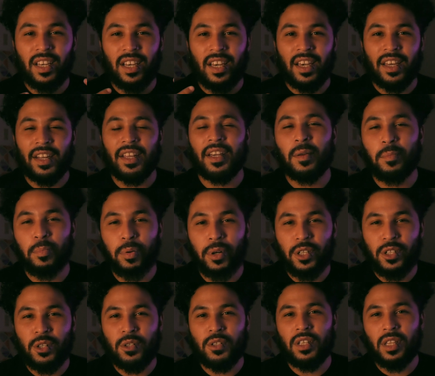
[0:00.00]
and it can
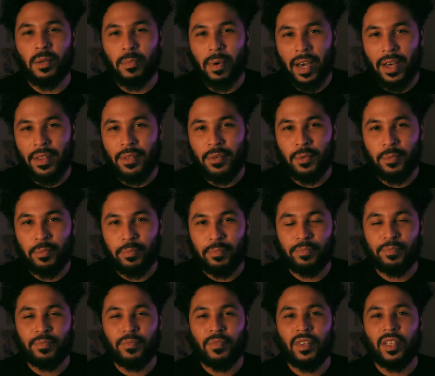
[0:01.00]
push you to the
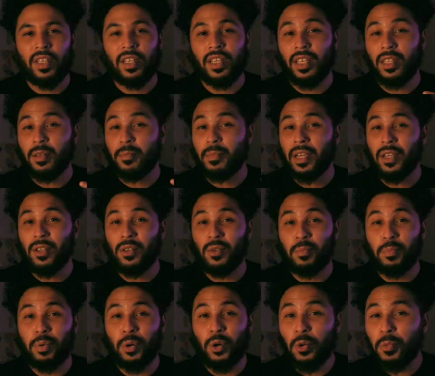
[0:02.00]
bathroom, either make you
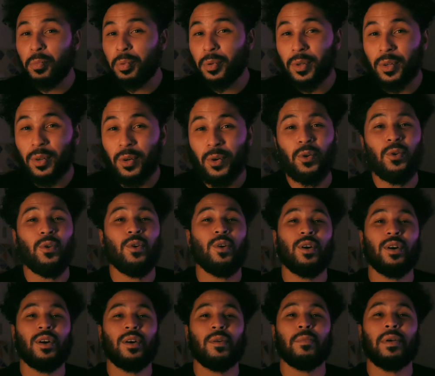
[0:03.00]
poop
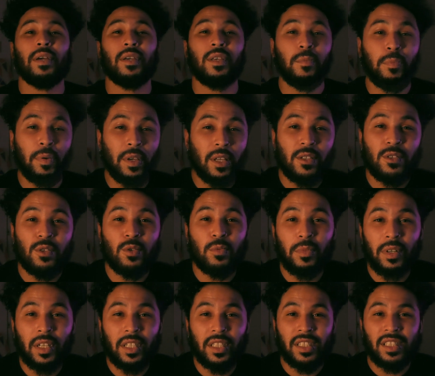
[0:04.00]
or make you pee too
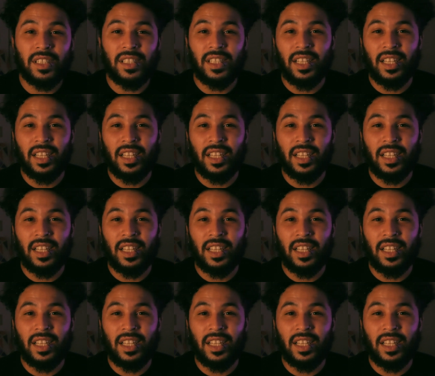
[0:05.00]
much.